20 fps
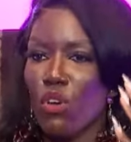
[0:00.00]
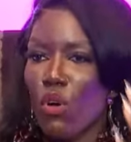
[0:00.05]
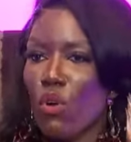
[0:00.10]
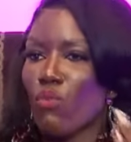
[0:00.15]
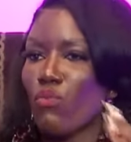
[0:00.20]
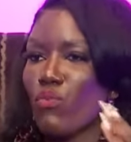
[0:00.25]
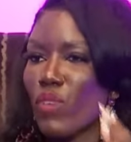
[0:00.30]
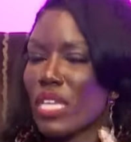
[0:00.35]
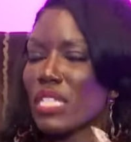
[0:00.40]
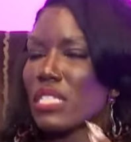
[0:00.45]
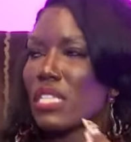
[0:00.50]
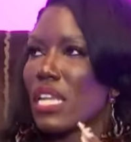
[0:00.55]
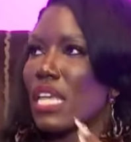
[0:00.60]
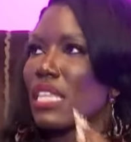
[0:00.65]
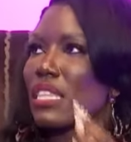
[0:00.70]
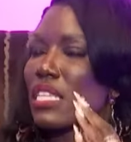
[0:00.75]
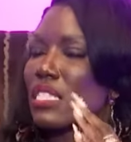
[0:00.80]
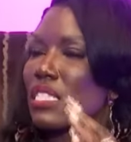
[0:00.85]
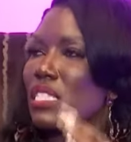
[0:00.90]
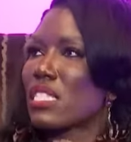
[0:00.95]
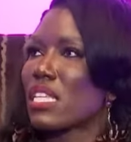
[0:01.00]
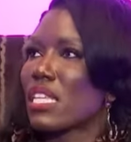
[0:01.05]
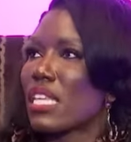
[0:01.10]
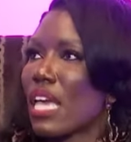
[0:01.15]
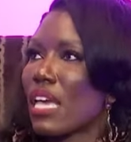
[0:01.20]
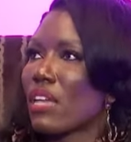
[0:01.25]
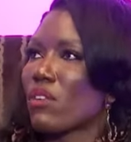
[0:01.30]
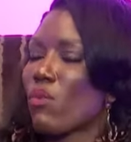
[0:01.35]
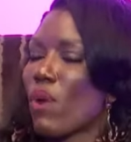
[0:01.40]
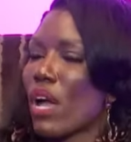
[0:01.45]
no reason, and this is
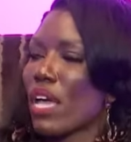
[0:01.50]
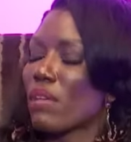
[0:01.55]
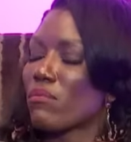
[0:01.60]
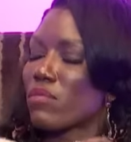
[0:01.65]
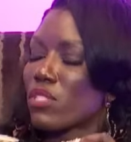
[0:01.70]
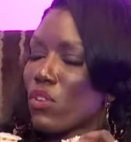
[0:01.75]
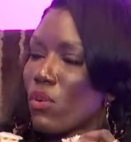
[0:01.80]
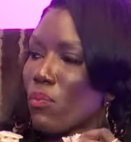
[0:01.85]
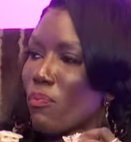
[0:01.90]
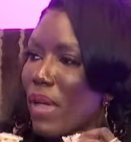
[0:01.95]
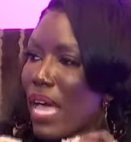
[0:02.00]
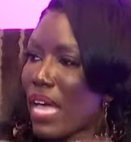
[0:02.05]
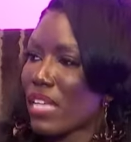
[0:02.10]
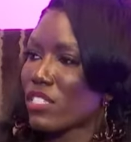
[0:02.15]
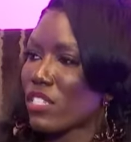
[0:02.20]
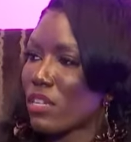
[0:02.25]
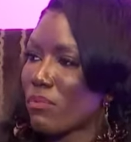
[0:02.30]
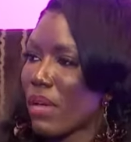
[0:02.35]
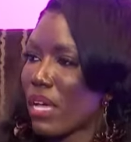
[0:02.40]
again why I'm so passionate